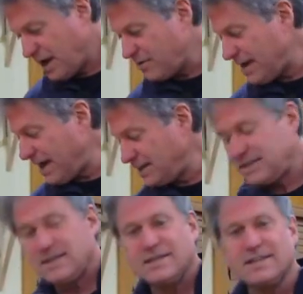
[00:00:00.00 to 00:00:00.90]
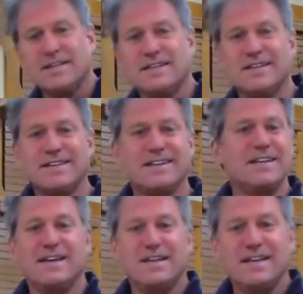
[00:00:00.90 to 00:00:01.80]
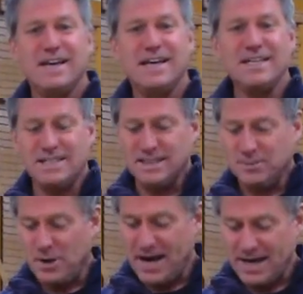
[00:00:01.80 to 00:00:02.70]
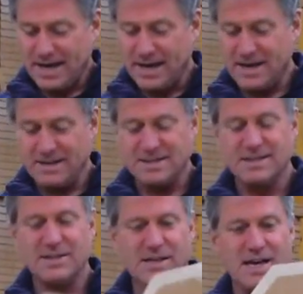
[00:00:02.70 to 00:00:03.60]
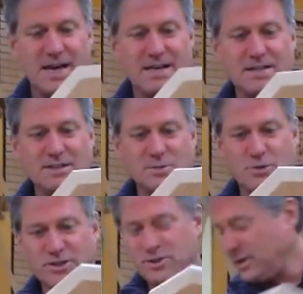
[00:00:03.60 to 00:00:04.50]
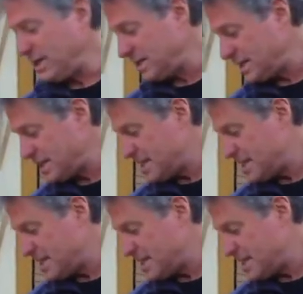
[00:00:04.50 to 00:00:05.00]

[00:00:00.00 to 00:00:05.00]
All right. Easy as pie, huh? Look at that. It looks pretty sweet.